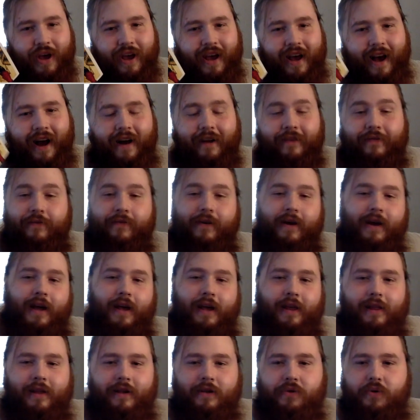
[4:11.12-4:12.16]
I fucking
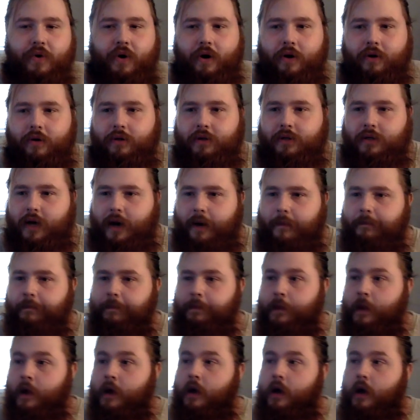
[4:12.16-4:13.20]
get this wrong all the time.
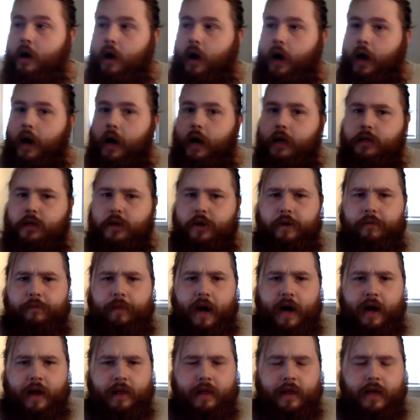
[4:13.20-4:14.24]
Started
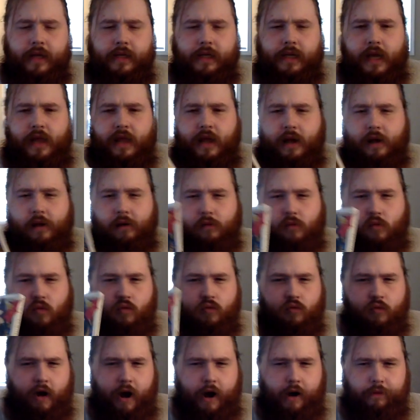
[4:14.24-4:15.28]
buying this, I think,
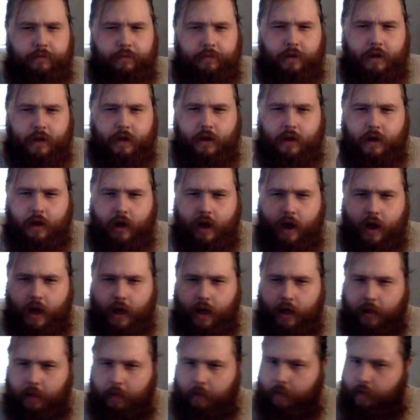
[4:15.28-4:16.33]
around
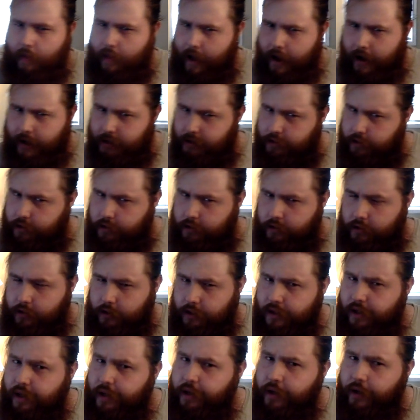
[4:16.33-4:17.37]
last
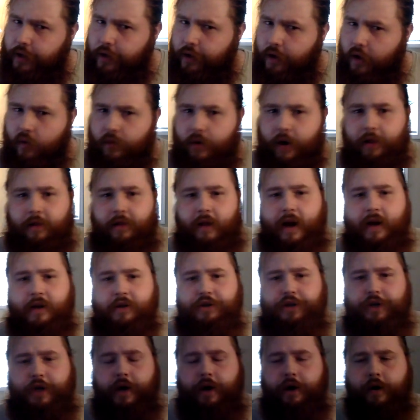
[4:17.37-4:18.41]

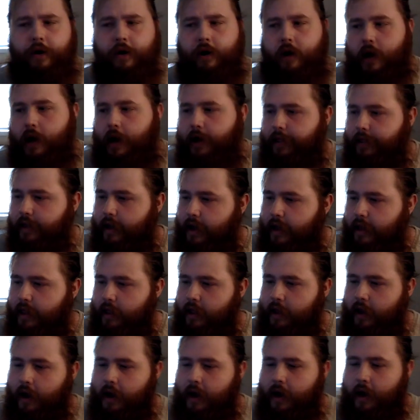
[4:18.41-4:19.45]
year, and
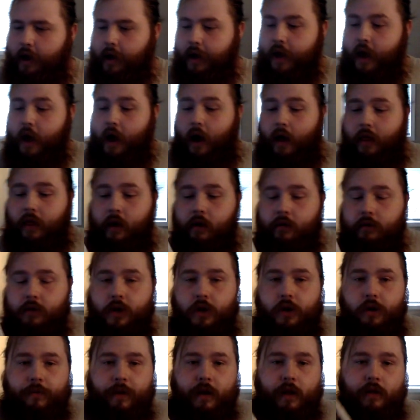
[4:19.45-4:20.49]
then I thought it was
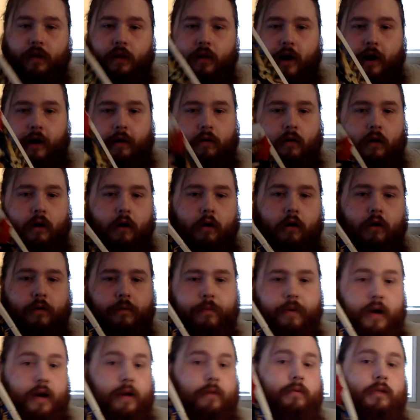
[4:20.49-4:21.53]
going to be a lot longer,
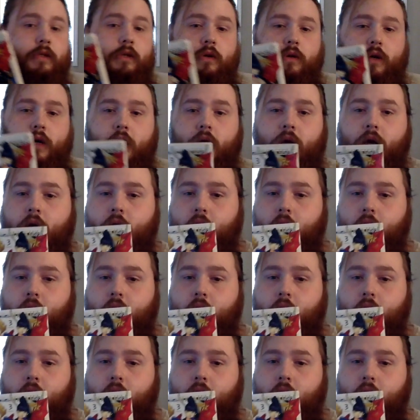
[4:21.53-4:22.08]
but it was only